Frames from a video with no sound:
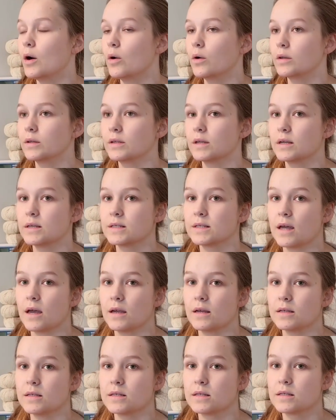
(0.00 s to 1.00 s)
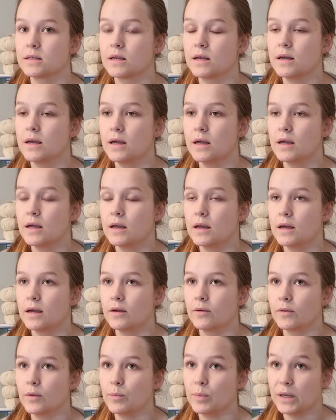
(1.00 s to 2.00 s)
on
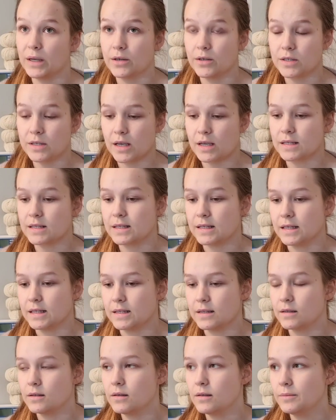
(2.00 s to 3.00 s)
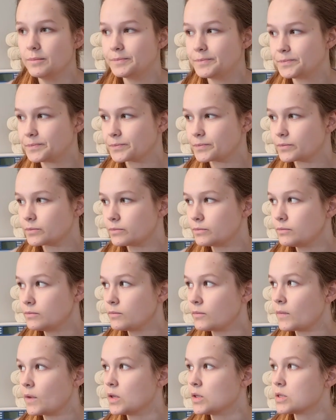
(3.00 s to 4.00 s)
a bigger size needle,
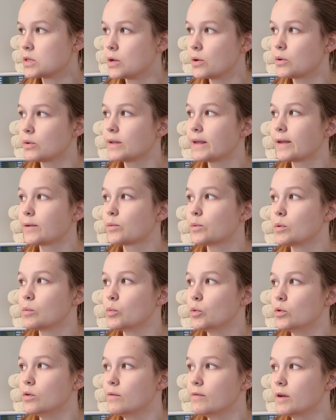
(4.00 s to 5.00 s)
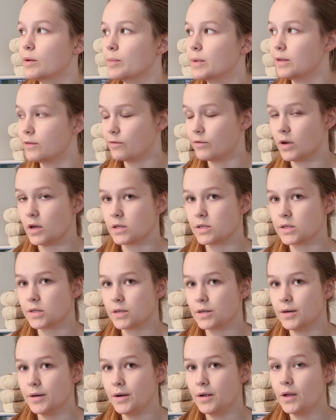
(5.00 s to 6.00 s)
so that will move a bit
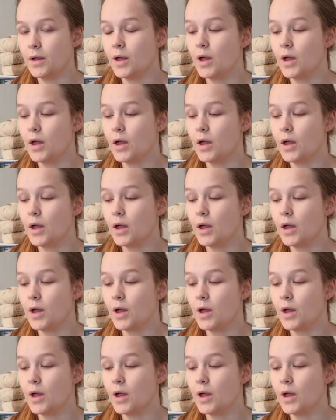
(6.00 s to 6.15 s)
faster.